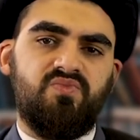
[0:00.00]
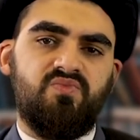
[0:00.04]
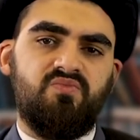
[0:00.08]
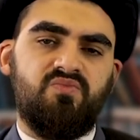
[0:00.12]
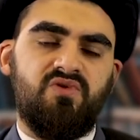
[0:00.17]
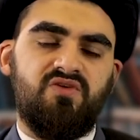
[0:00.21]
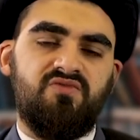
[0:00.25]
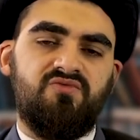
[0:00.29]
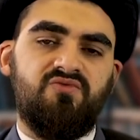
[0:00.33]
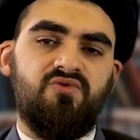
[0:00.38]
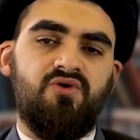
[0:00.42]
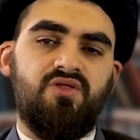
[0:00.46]

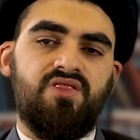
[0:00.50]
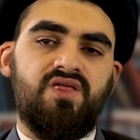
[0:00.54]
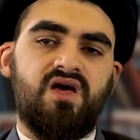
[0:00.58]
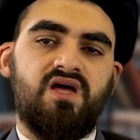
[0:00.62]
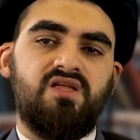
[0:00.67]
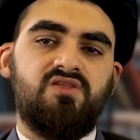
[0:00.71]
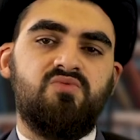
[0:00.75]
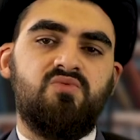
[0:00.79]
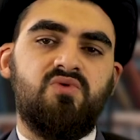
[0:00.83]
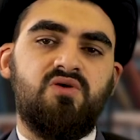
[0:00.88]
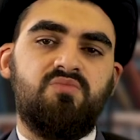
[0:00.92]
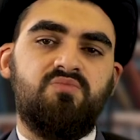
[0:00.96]
before
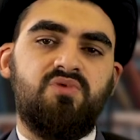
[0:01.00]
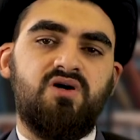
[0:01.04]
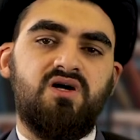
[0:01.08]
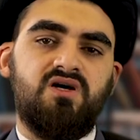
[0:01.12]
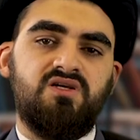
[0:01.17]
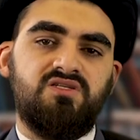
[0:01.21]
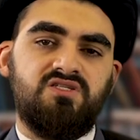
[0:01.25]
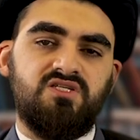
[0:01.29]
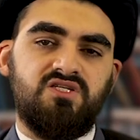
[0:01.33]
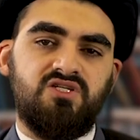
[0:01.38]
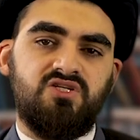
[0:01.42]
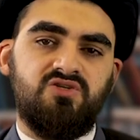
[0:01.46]
that were
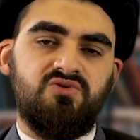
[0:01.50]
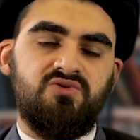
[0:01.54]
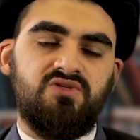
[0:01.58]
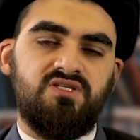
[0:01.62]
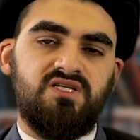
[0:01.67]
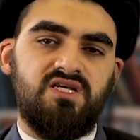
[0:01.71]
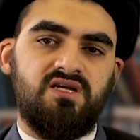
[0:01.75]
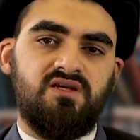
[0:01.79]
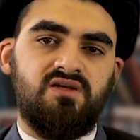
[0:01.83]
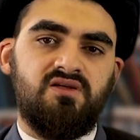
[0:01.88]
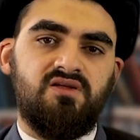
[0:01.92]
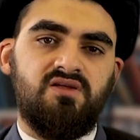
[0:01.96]

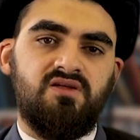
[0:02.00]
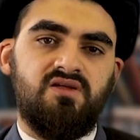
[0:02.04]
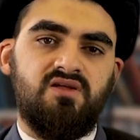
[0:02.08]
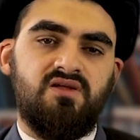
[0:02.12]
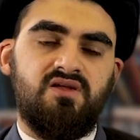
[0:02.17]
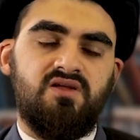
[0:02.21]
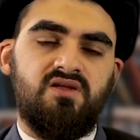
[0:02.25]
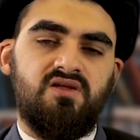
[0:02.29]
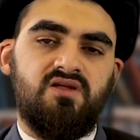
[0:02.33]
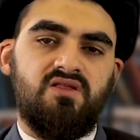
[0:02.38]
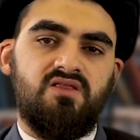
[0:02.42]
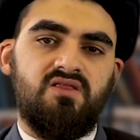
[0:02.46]
persecuting
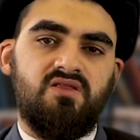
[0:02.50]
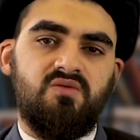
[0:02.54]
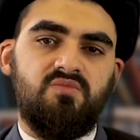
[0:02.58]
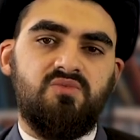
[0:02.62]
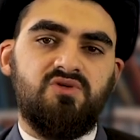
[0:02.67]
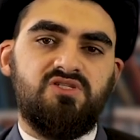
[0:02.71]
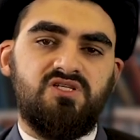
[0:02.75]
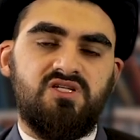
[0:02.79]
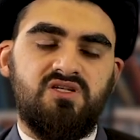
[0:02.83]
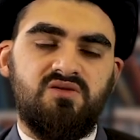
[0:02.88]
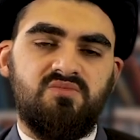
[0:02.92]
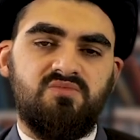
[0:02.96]
the
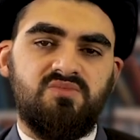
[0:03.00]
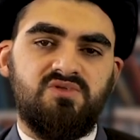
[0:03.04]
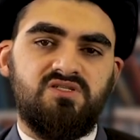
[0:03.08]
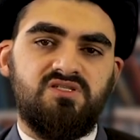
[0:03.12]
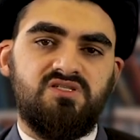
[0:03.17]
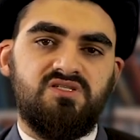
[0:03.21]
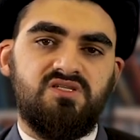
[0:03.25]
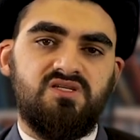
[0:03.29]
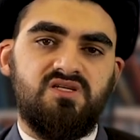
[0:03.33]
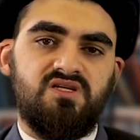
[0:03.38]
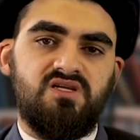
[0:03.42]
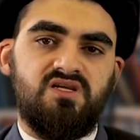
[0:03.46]
Muslims